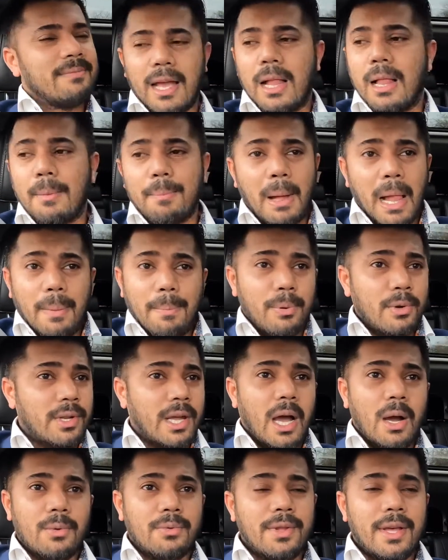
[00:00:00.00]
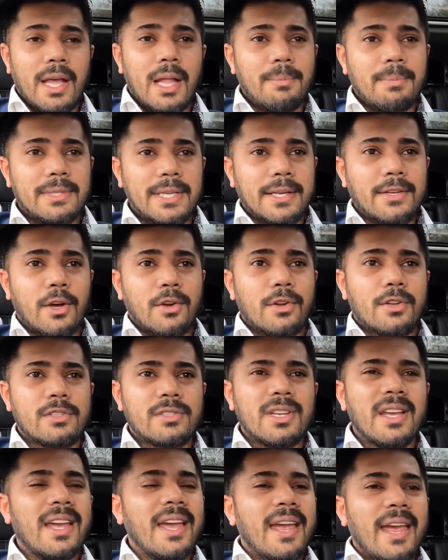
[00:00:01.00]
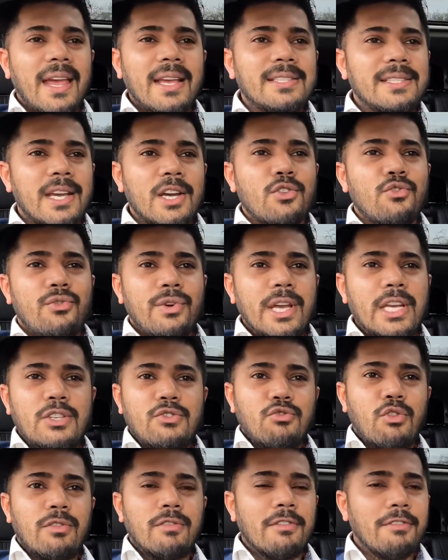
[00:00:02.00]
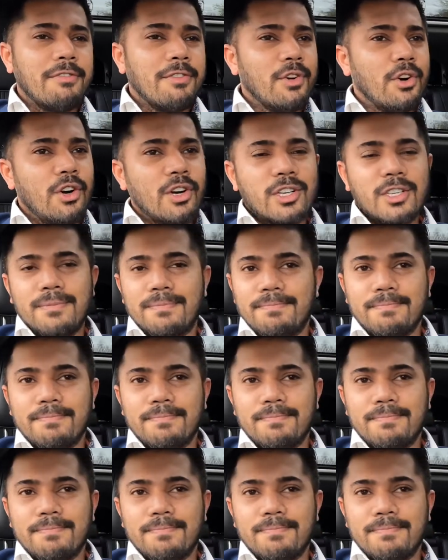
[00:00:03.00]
I'll put it out there, I'll be dead honest. Is it a Range Rover Vogue?